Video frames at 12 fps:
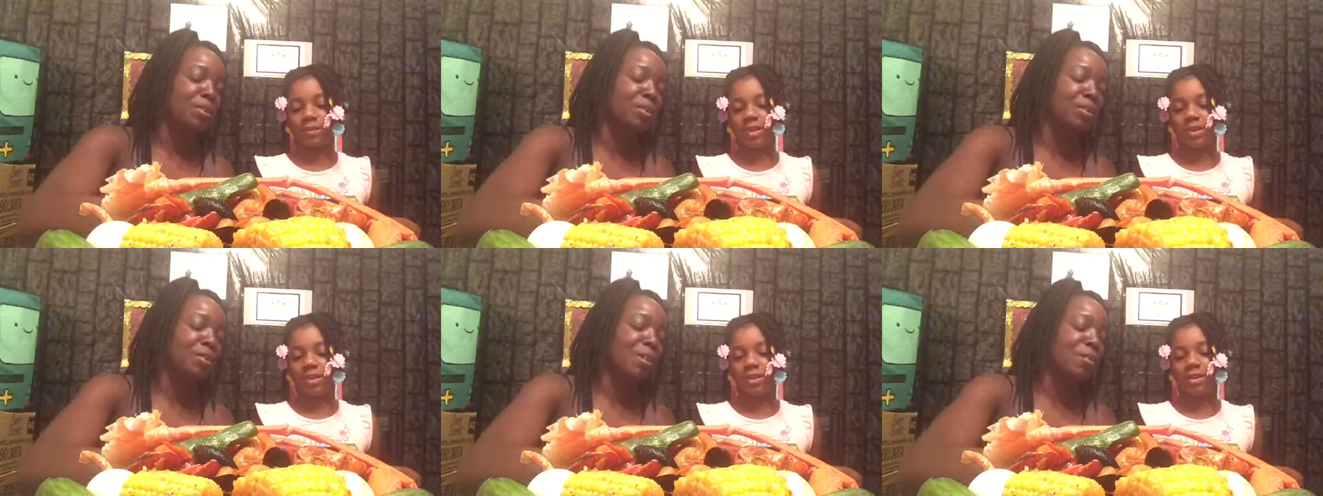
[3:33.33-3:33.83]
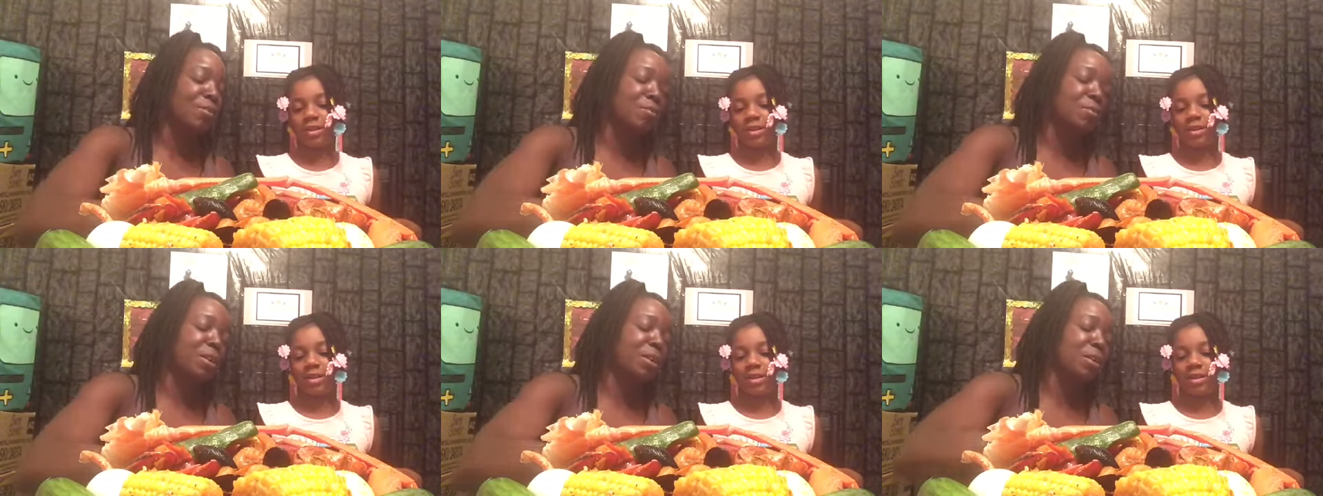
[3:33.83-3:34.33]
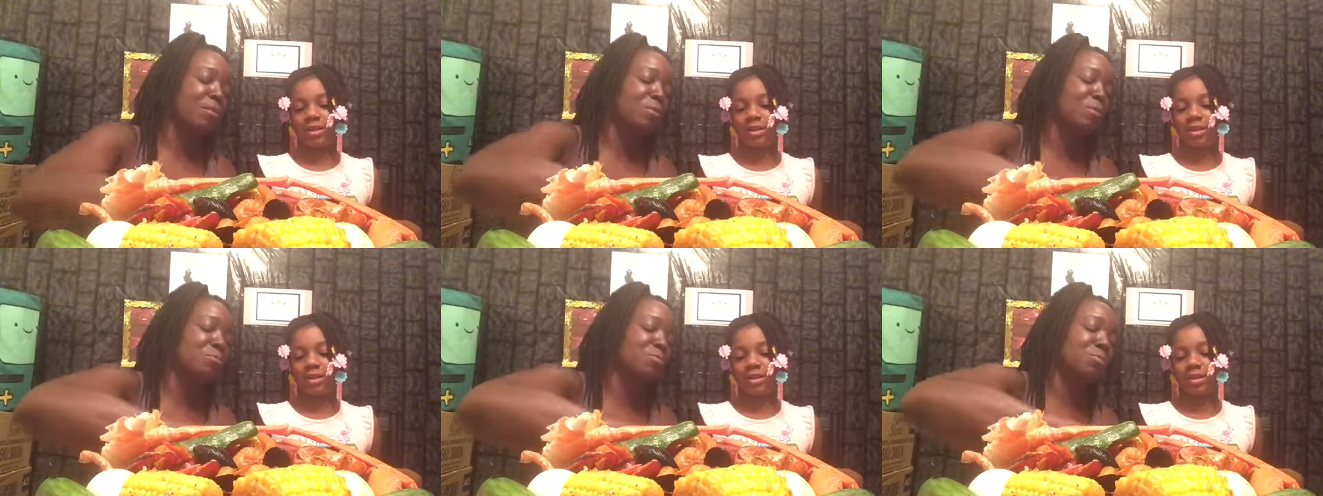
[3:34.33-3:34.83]
Speaker 1: You still have like
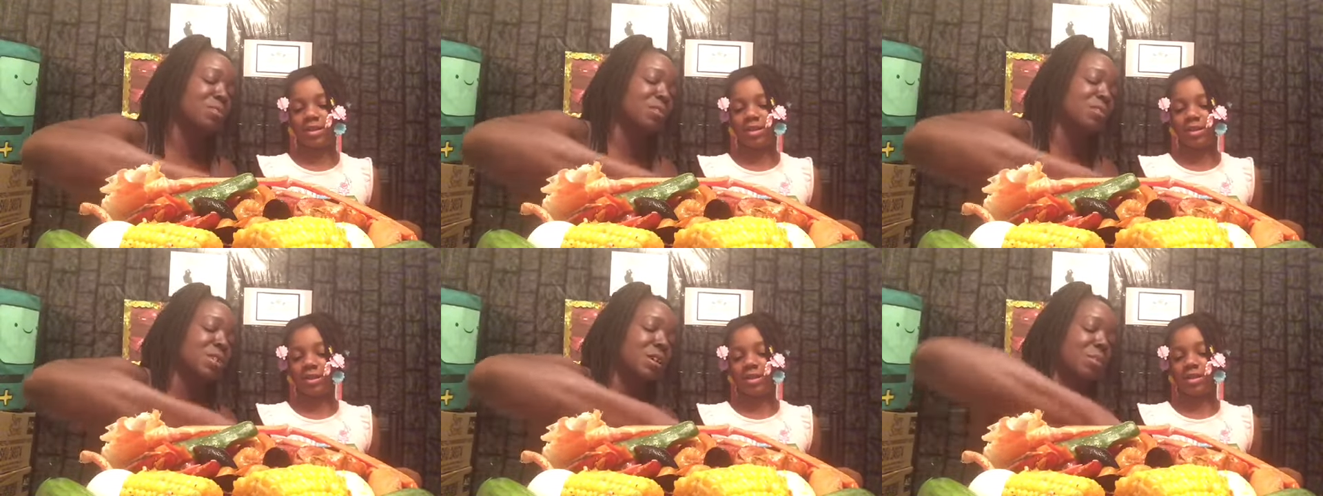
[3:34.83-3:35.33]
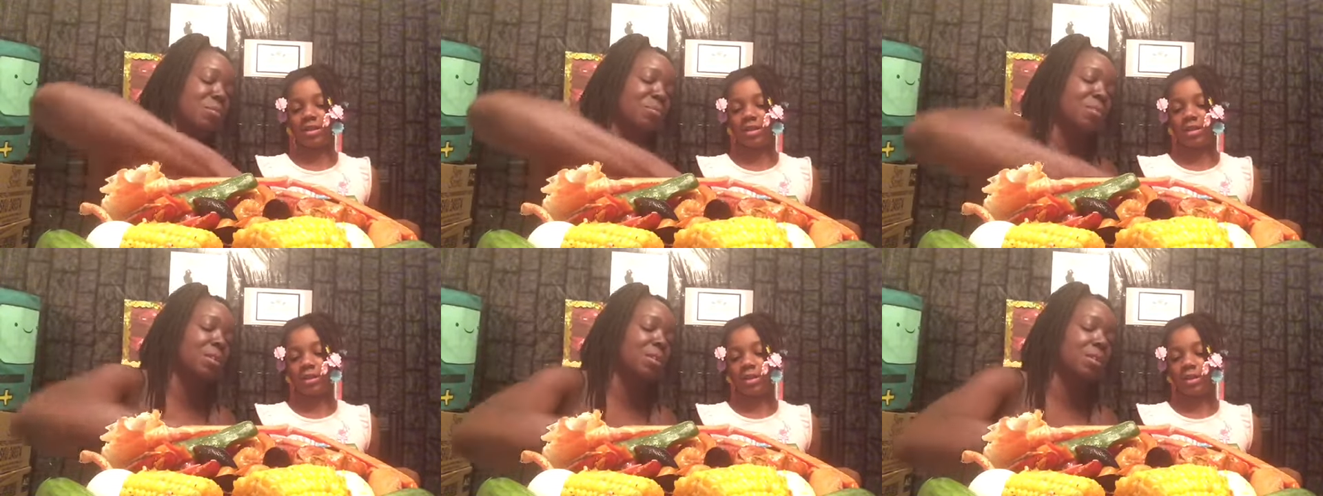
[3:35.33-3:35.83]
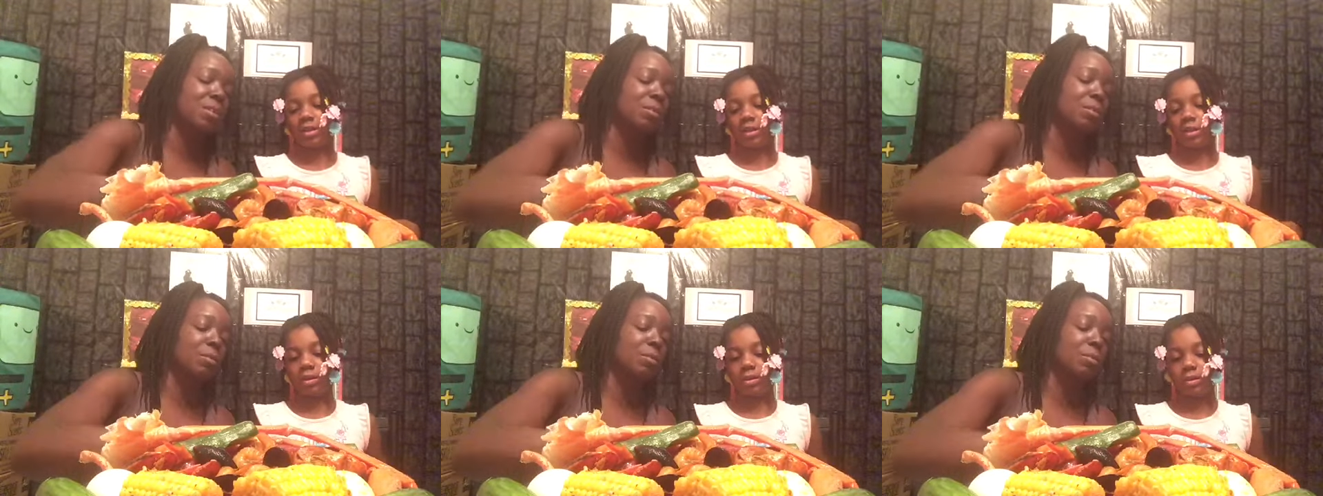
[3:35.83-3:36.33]
you pull this out, break it,
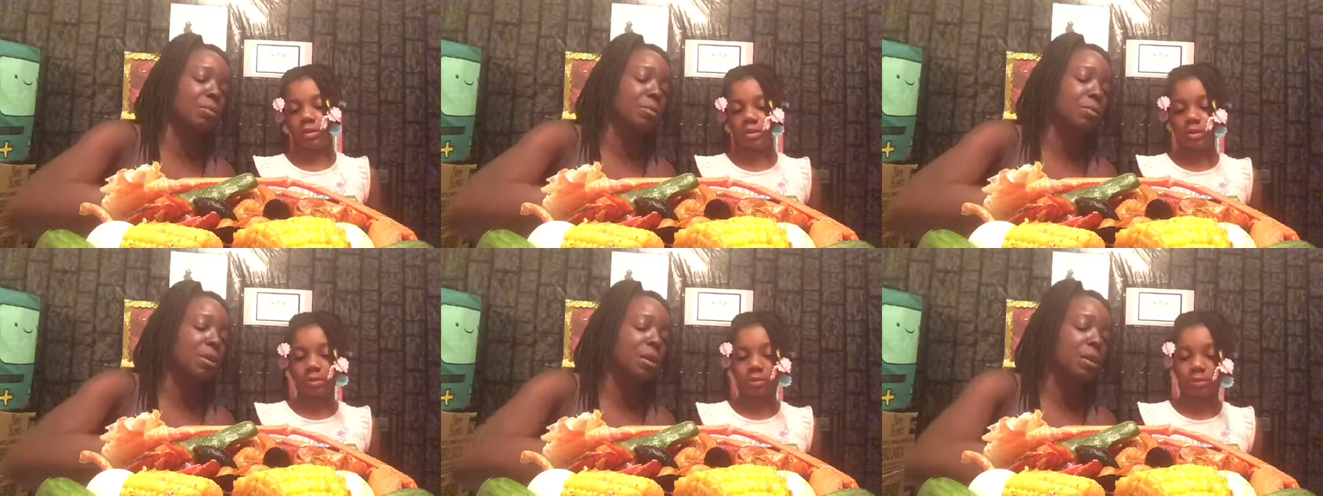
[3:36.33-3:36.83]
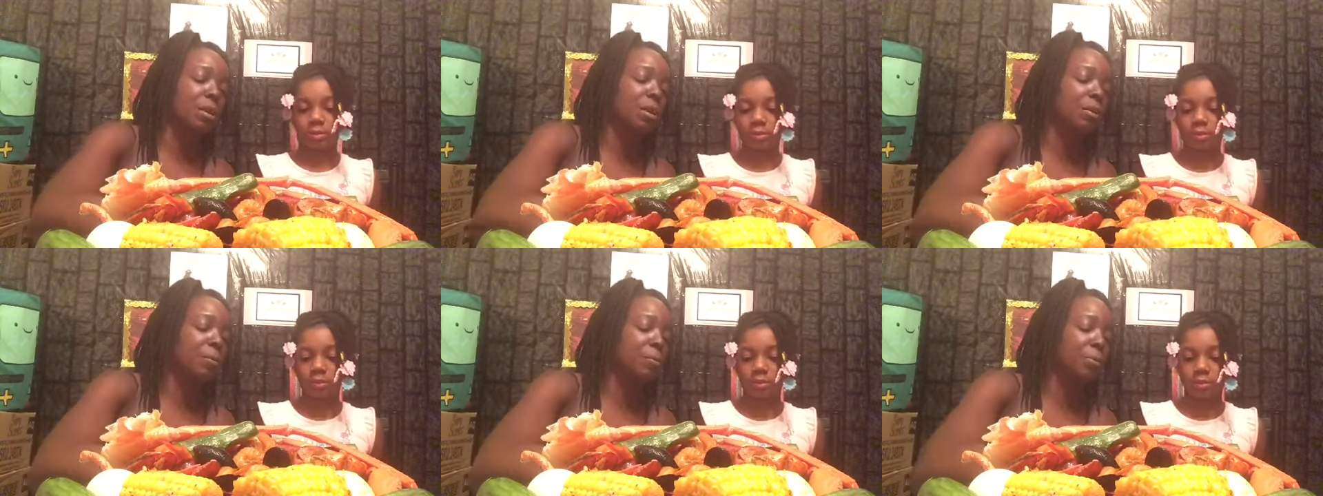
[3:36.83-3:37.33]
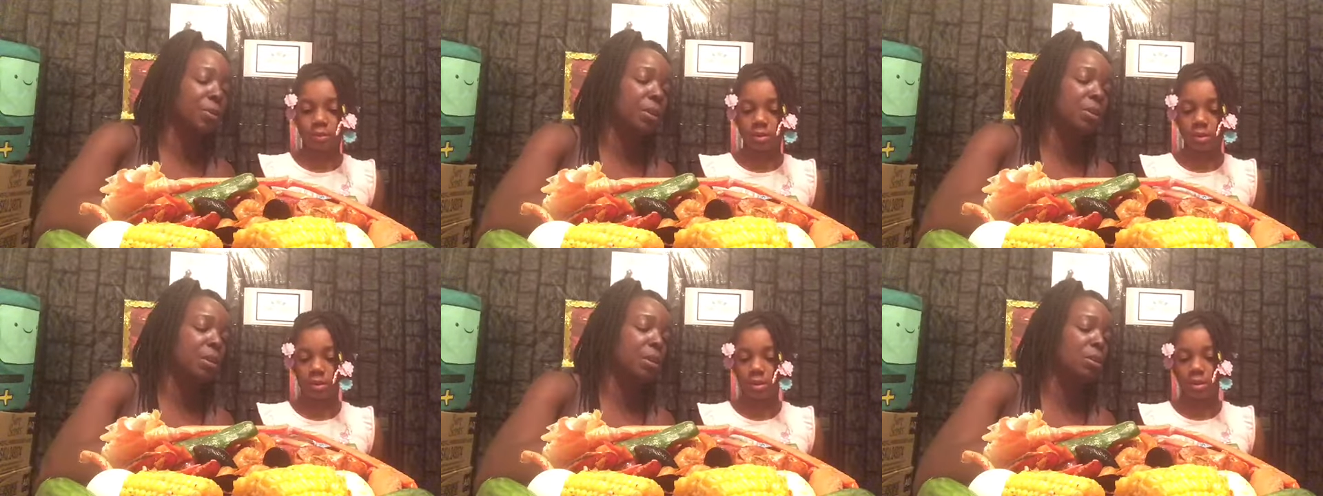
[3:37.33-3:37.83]
pull that out
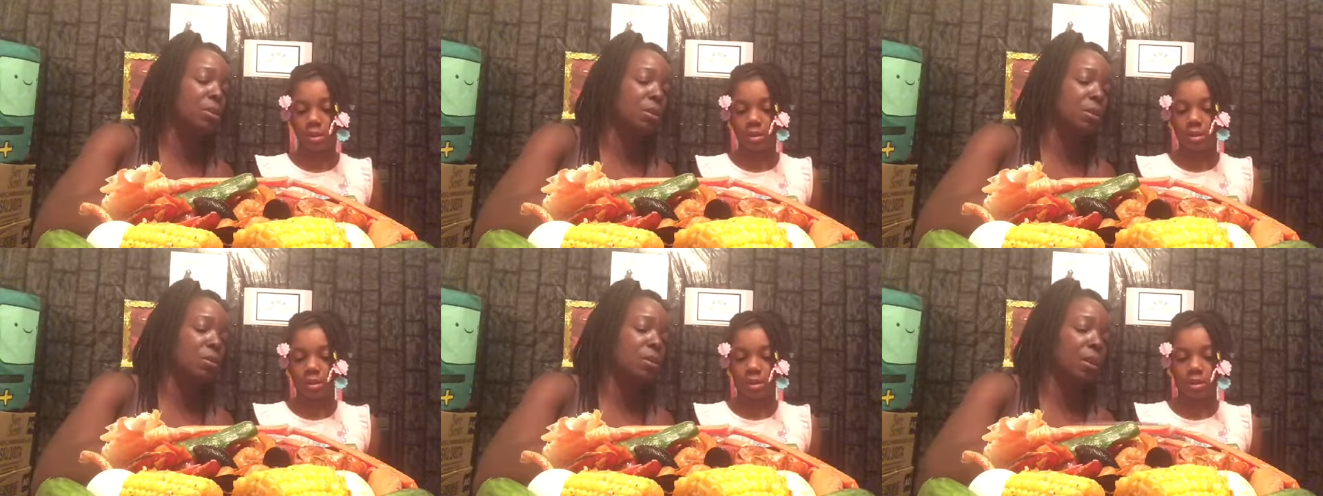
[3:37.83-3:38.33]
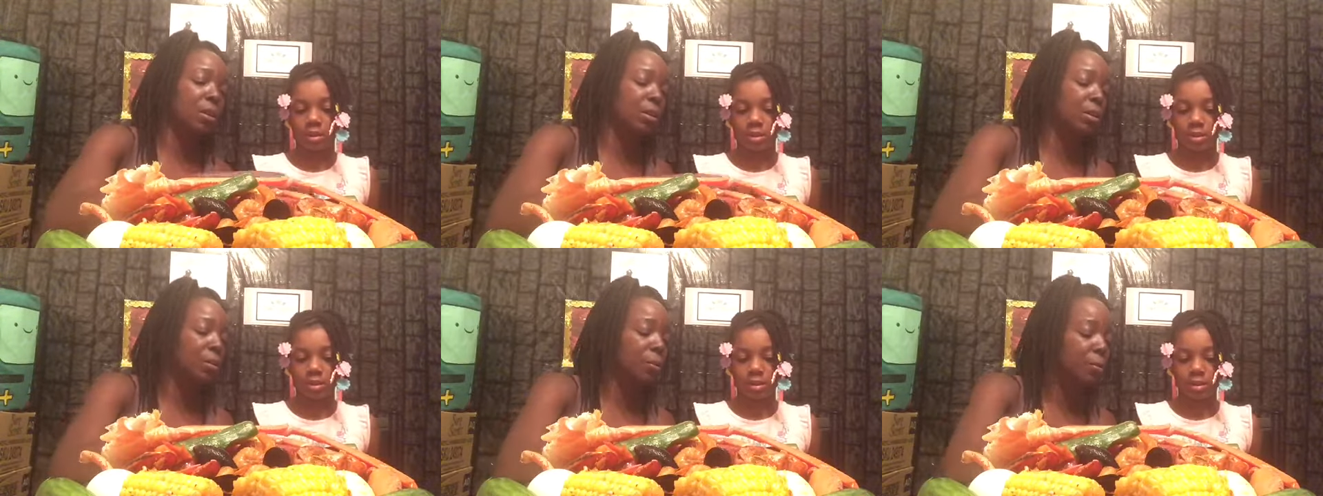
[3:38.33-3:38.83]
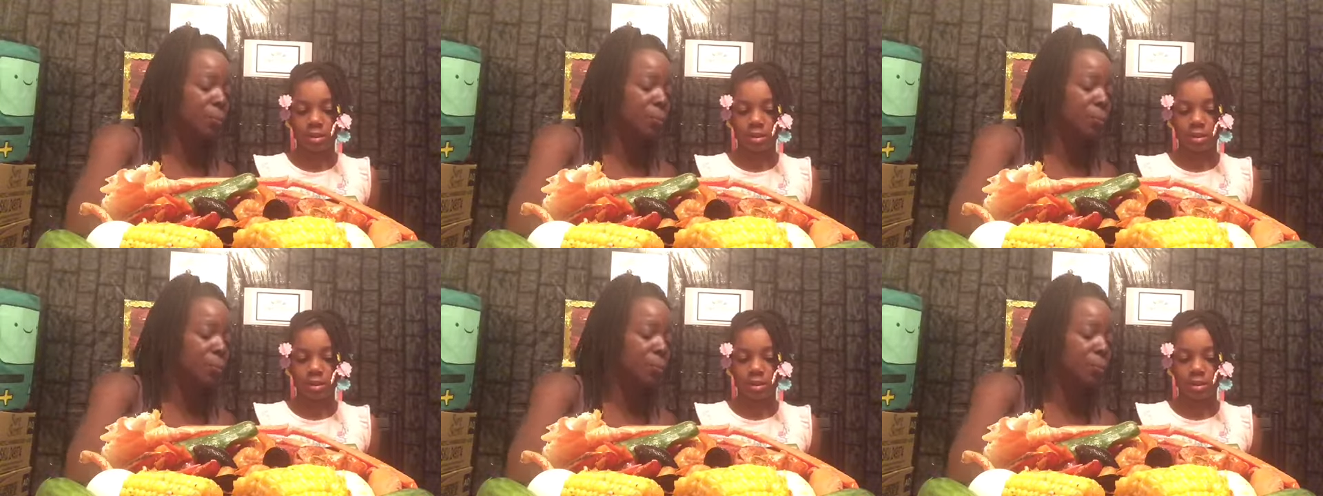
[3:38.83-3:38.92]
and then you can crack it.